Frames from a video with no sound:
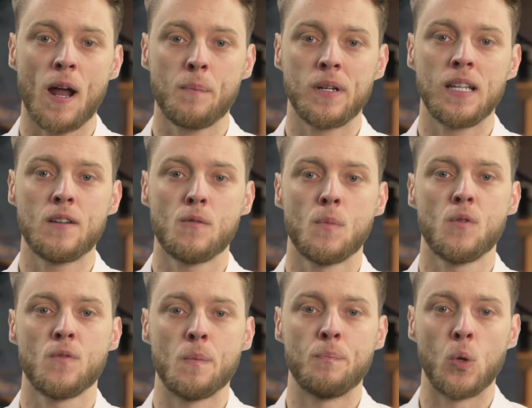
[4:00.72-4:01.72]
rapidly
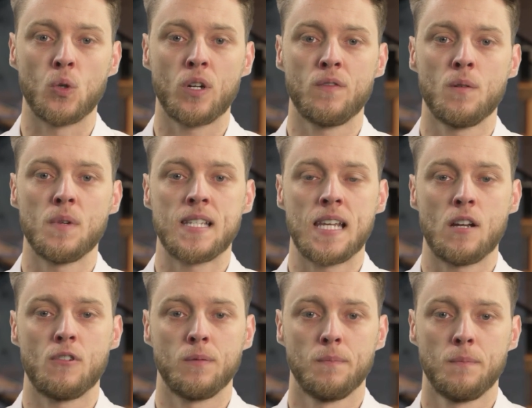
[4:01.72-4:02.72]
remove the bulk of the
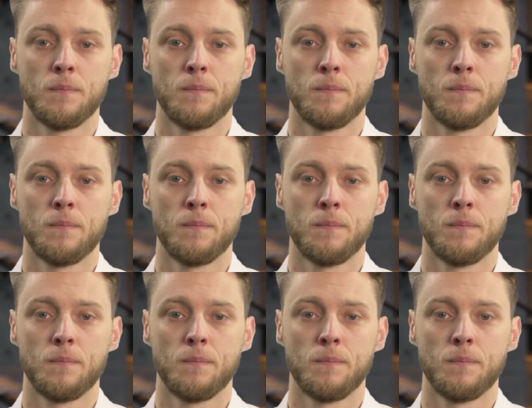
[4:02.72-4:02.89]
material.